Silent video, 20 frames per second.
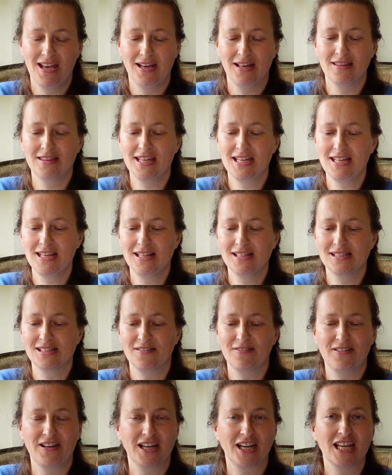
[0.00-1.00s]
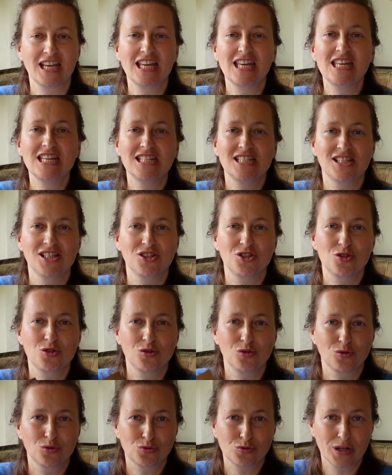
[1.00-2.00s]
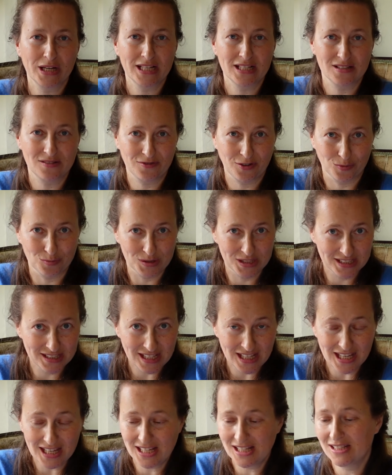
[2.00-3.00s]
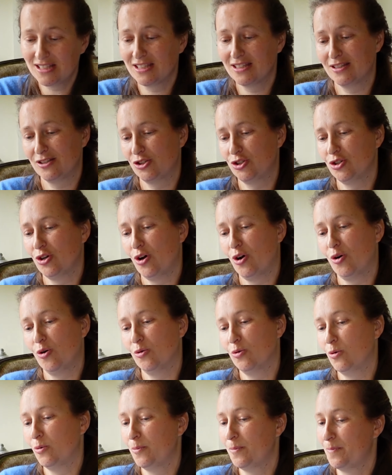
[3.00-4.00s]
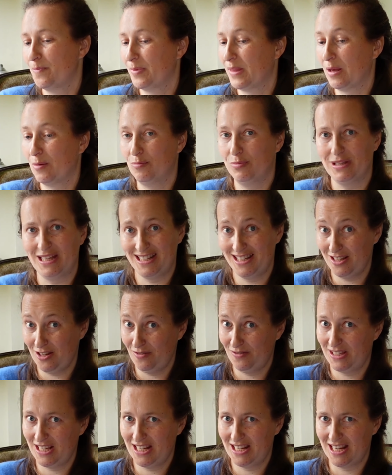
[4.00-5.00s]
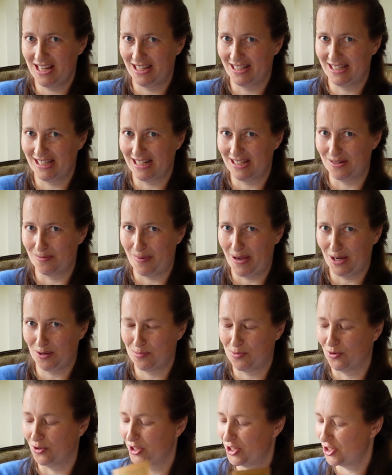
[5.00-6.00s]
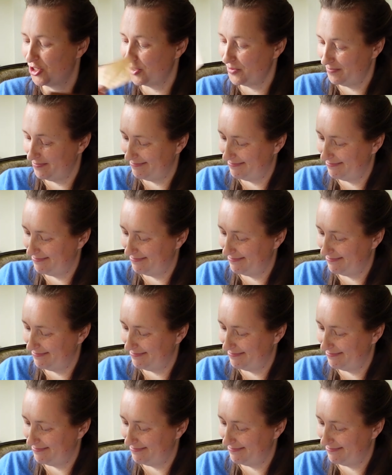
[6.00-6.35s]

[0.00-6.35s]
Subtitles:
Zinnias are very easy to raise from seeds, so plenty of zinnias at the back porch.